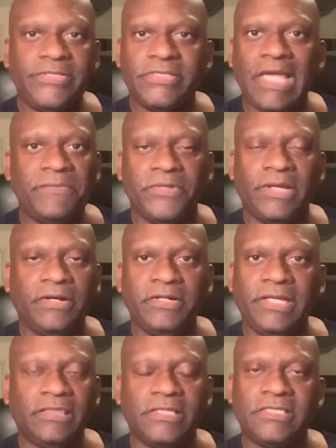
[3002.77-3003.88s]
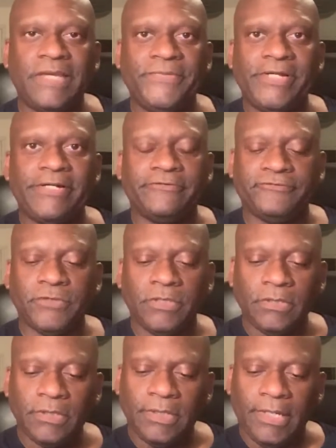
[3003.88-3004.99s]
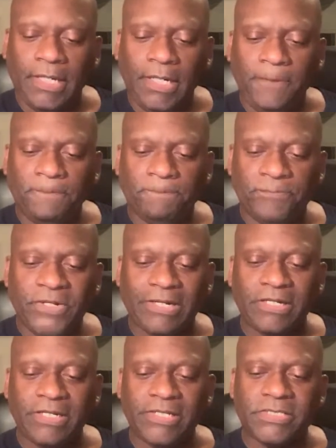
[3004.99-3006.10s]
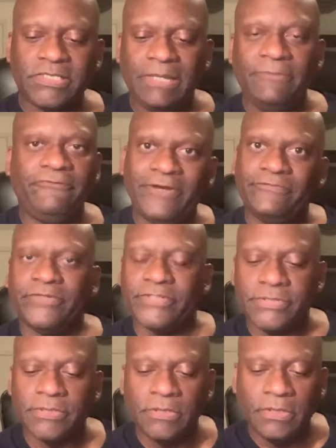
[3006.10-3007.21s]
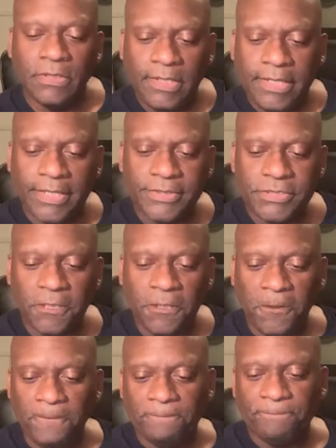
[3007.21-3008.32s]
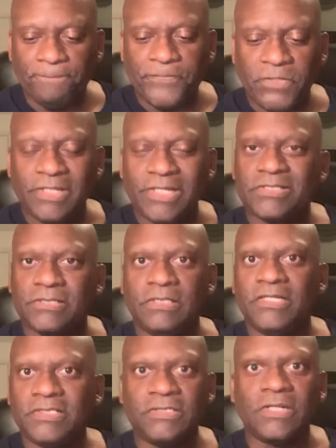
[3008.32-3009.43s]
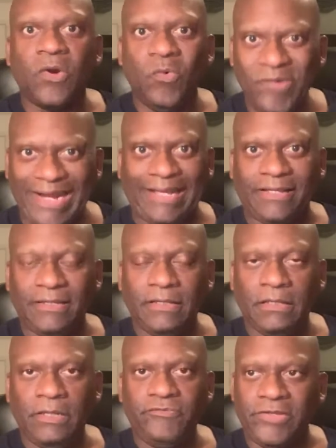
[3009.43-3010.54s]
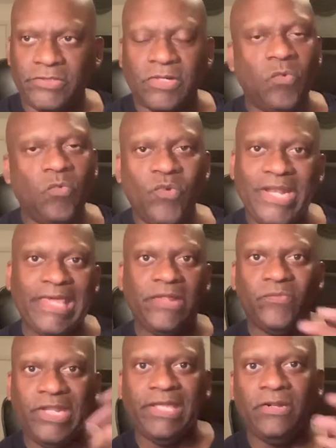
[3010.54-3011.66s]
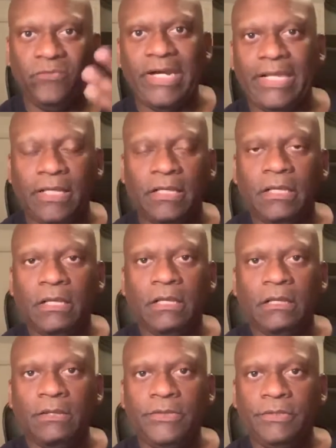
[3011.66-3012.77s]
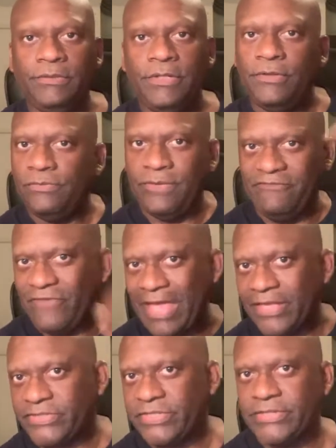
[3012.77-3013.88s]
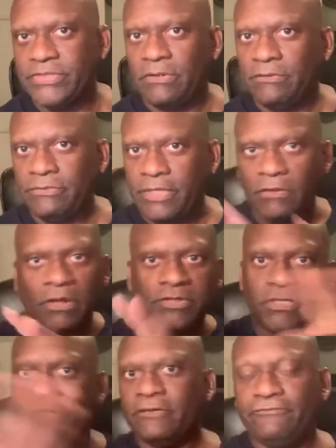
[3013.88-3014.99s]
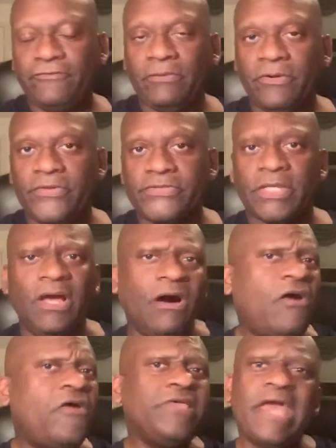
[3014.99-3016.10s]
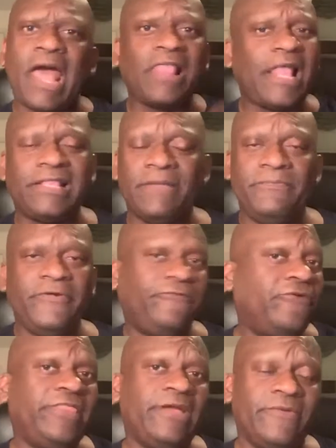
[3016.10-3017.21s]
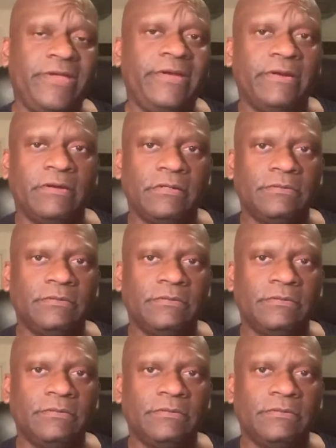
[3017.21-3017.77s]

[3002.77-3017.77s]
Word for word: the same. They're not going to get the same love. Um, they're not going to get the same fervence. And so, unless unless they start winning, if they start winning and winning and winning, you know, the way Vegas is, they'll, they'll all turn their front runner and say, oh, yeah, I liked them before they were here.